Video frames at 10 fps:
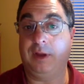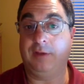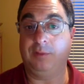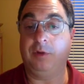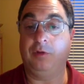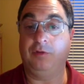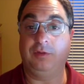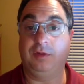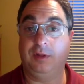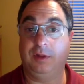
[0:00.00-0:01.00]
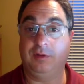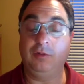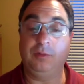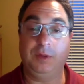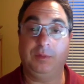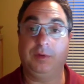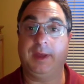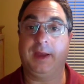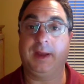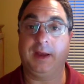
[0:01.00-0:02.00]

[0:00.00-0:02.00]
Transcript: as opposed to the 2 people that